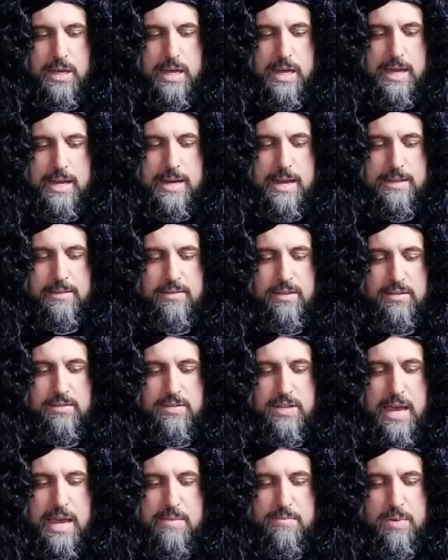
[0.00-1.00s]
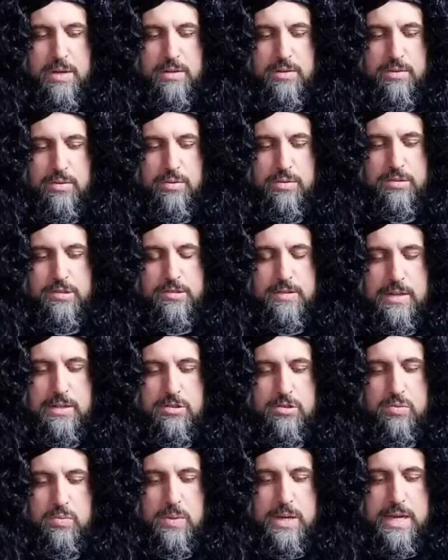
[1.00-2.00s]
In entertainment news
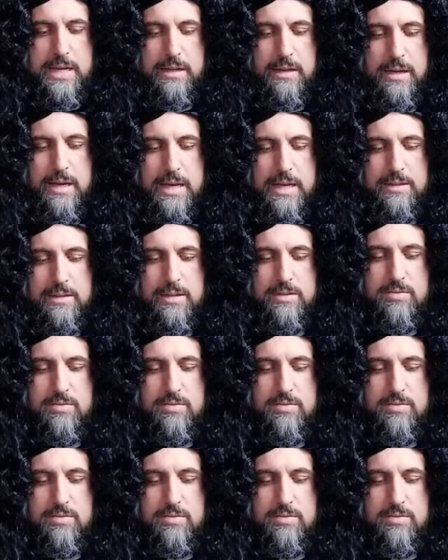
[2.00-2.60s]
this week, the